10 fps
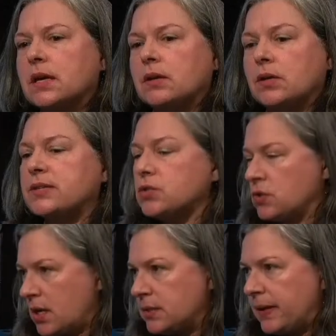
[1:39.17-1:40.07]
as you
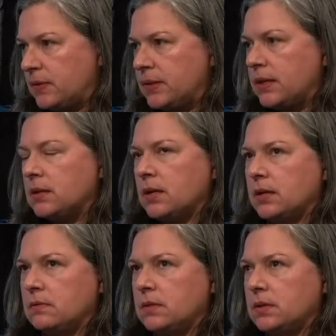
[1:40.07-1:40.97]
talked about,
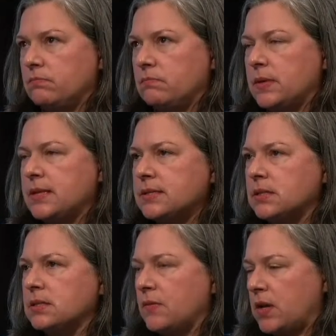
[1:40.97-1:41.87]
the
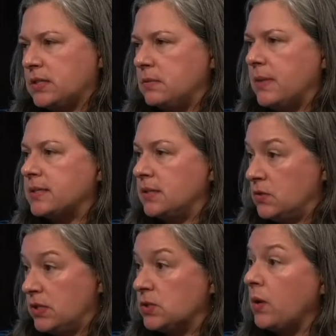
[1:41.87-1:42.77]
incidence of autism has
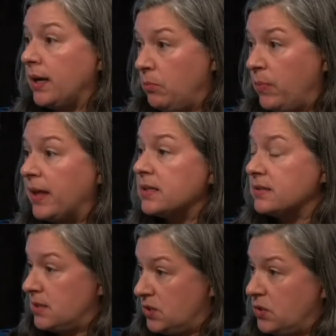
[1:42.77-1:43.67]
increased quite a bit
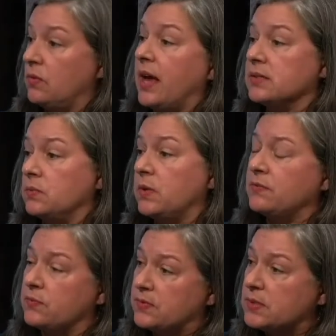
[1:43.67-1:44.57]
since 2000.
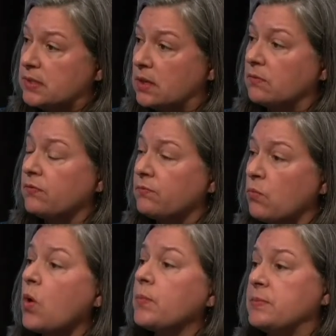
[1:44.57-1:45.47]
We've seen
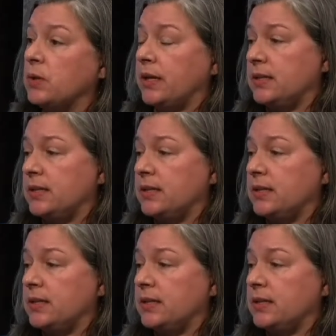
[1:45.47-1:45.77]
more people getting